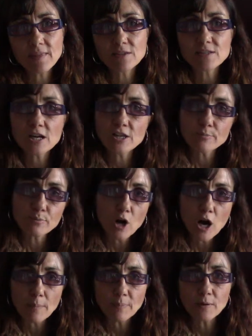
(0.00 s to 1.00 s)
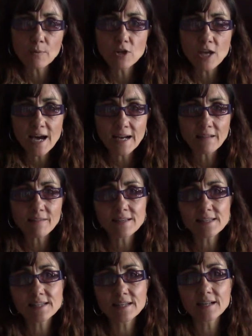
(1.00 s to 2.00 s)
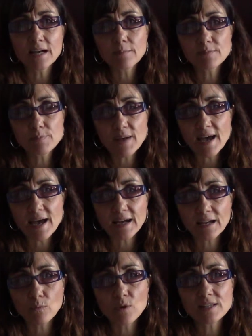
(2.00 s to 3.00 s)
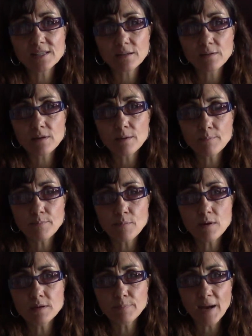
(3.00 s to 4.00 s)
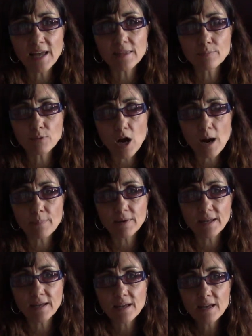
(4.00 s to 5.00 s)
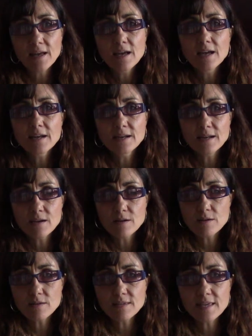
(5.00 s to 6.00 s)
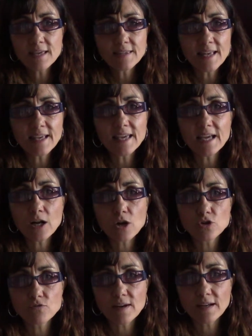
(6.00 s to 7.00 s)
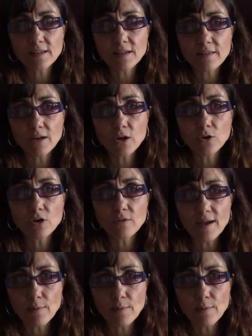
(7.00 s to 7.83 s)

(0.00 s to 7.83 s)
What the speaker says: that saw the property when you had it listed comes back and wants to buy the property, they can't go directly to the owner. That